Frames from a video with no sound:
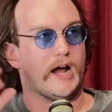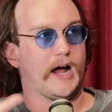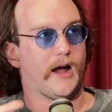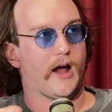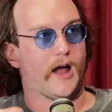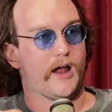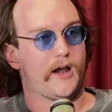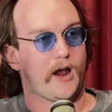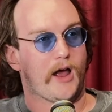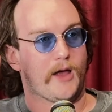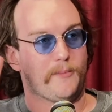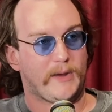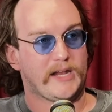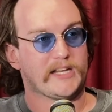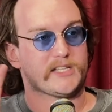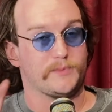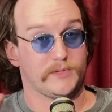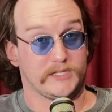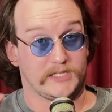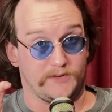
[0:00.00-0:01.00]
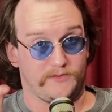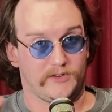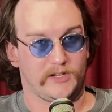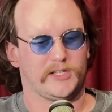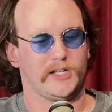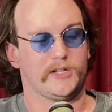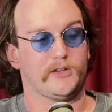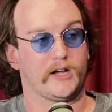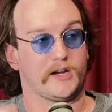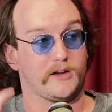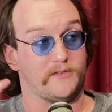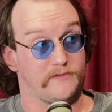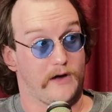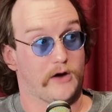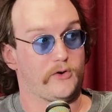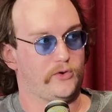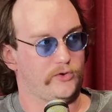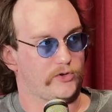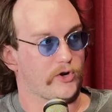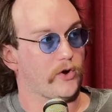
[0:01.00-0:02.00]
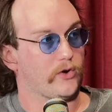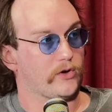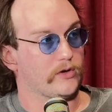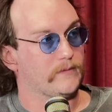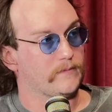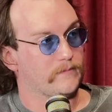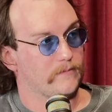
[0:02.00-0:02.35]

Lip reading: And I mean specifically like a value token.